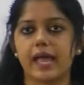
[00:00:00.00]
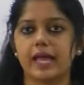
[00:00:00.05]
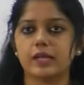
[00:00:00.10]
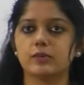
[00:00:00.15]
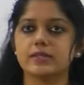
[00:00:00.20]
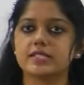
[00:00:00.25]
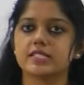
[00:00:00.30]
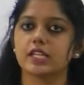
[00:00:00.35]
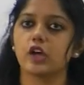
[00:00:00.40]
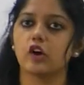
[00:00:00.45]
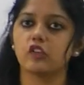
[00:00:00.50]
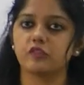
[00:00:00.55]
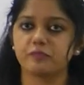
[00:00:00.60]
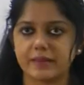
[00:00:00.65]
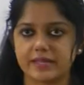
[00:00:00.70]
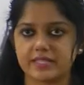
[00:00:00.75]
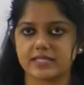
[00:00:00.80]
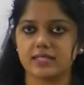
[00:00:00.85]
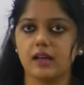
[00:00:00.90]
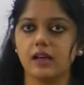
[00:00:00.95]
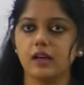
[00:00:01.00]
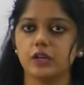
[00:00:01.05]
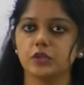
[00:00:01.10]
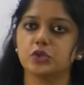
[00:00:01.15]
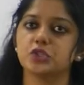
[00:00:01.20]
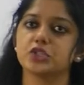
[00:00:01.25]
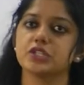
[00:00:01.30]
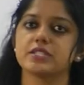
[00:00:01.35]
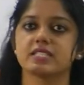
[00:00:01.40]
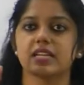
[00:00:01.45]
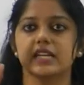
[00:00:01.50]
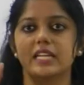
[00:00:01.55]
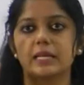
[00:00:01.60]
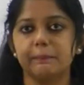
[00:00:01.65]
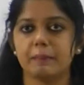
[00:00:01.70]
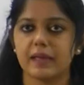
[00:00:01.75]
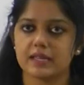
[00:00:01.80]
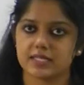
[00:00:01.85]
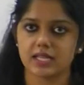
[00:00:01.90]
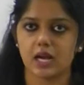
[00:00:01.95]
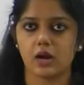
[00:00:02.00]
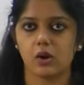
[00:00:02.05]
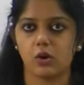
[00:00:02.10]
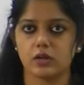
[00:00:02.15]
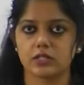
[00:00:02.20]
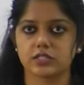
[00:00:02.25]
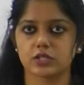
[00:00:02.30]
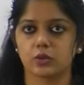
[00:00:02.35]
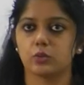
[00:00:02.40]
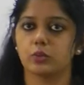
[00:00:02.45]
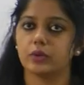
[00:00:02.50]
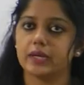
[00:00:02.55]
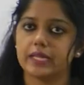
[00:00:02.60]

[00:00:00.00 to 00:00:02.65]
anniversary of PESA, you should study PESA also.